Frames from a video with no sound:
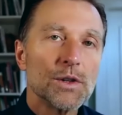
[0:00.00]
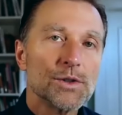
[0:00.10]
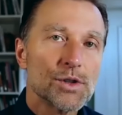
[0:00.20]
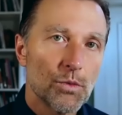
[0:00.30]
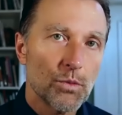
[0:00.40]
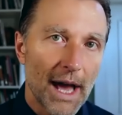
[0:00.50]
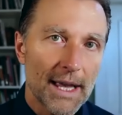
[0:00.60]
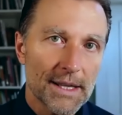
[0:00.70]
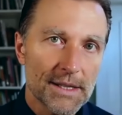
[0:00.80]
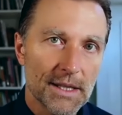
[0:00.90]

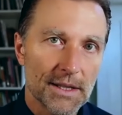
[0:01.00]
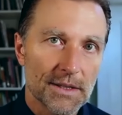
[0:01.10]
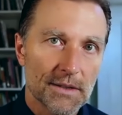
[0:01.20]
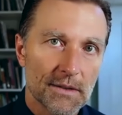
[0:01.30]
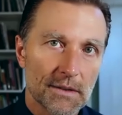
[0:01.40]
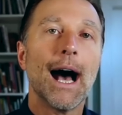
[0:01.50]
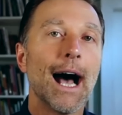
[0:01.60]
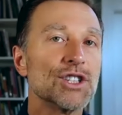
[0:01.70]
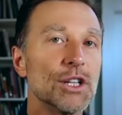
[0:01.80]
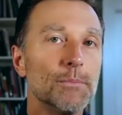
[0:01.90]
psoriasis,
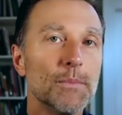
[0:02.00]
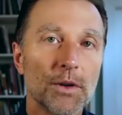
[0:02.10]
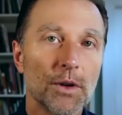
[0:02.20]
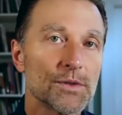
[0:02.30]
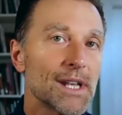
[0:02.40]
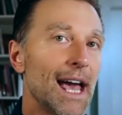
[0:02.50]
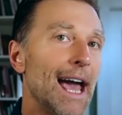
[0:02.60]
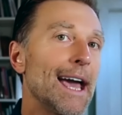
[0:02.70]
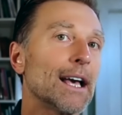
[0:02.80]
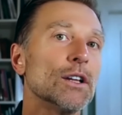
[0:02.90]
Hashimoto's,
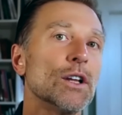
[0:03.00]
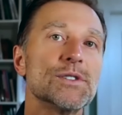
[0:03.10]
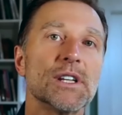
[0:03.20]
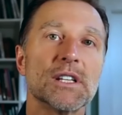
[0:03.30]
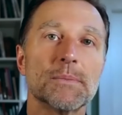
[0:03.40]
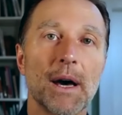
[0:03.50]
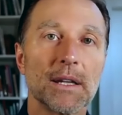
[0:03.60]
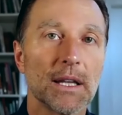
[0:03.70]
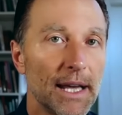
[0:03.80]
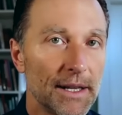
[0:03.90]
ankylosing
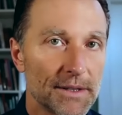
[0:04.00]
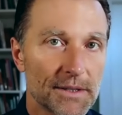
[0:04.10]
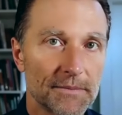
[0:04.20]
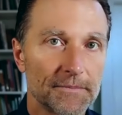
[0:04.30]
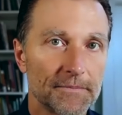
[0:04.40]
spondylitis.